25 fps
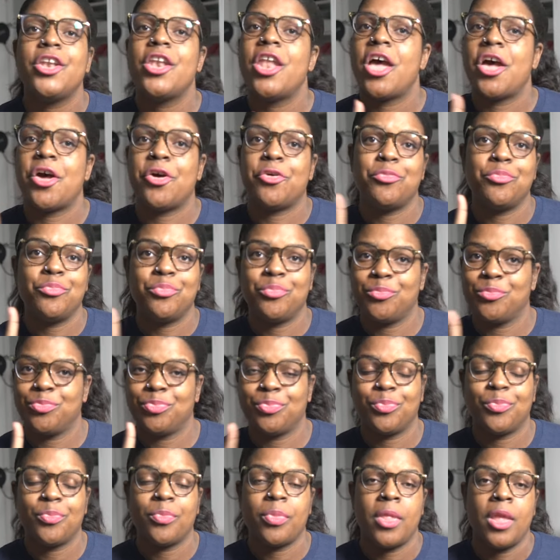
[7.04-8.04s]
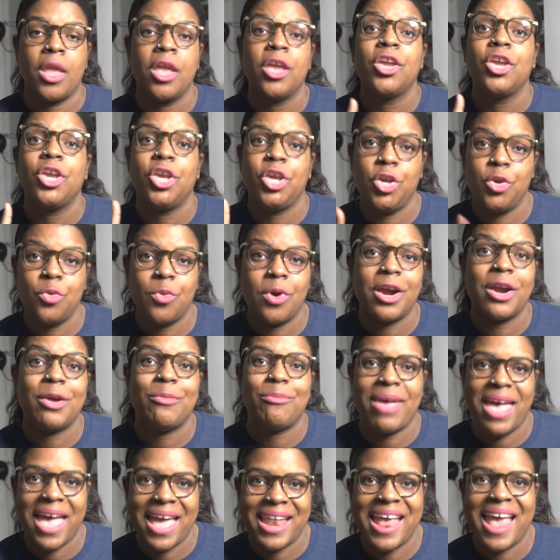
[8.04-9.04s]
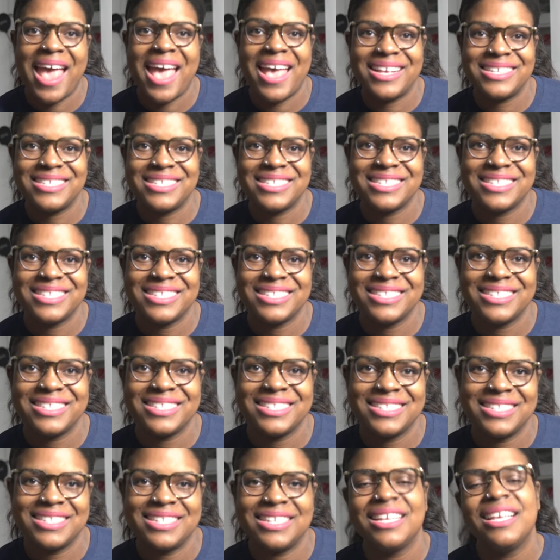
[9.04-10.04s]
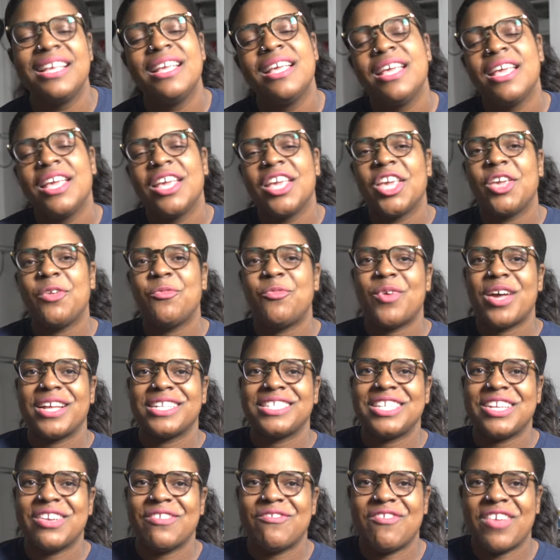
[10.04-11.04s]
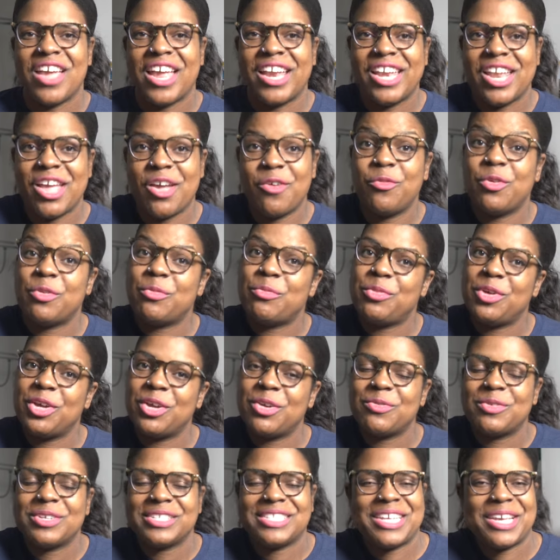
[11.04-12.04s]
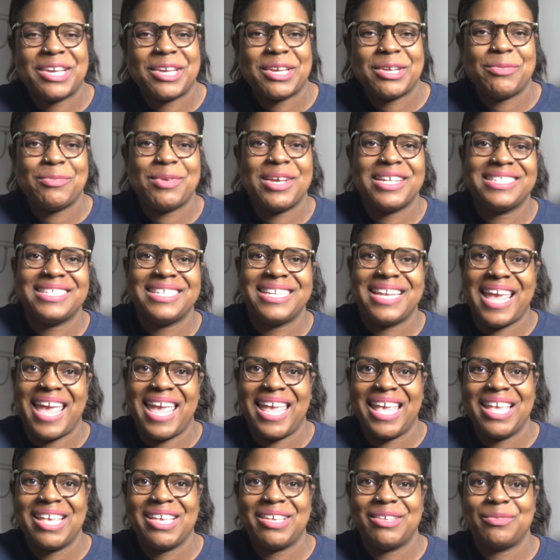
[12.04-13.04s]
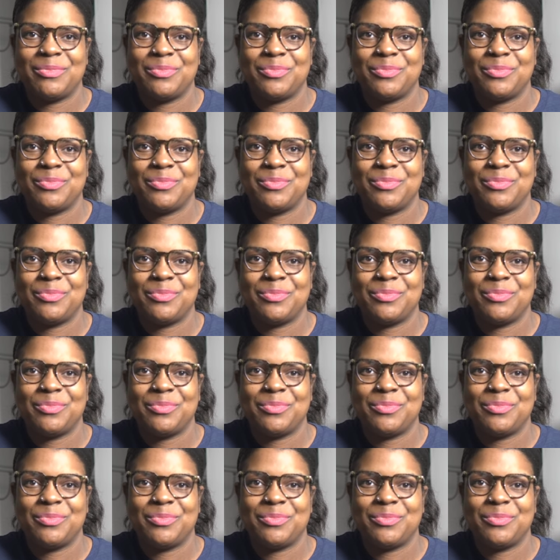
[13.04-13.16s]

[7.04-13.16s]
No, you are a badass. Keep watching to find out what book we're talking about today.